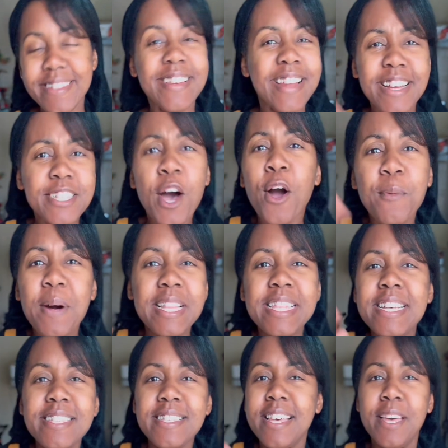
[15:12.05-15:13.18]
and I talk about
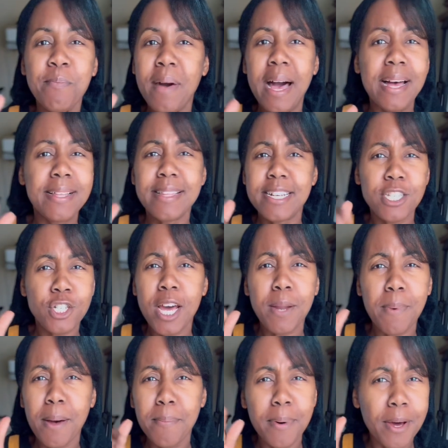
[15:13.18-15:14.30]
this in my Let's Chat
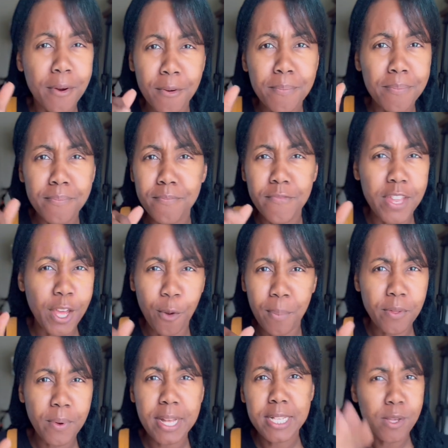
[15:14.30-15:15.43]
About Butter video, by
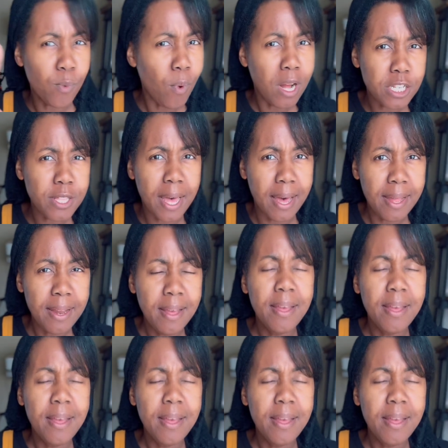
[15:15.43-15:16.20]
the way, so watch that.